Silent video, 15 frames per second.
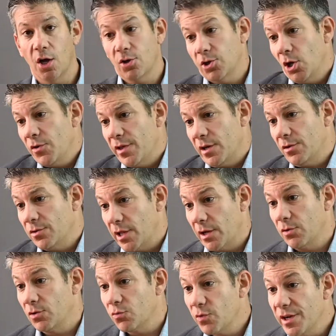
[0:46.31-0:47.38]
clothing, like
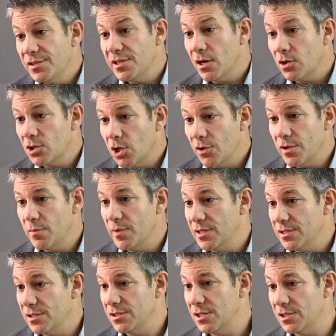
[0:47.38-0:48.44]
retail clothing
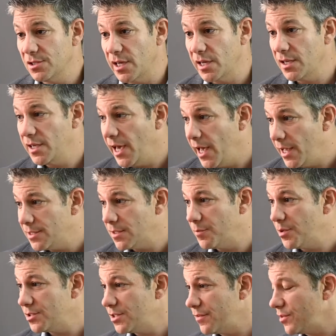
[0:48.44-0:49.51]
businesses like Guess and
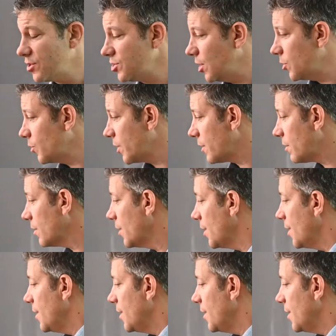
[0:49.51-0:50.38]
Pacific Sunwear.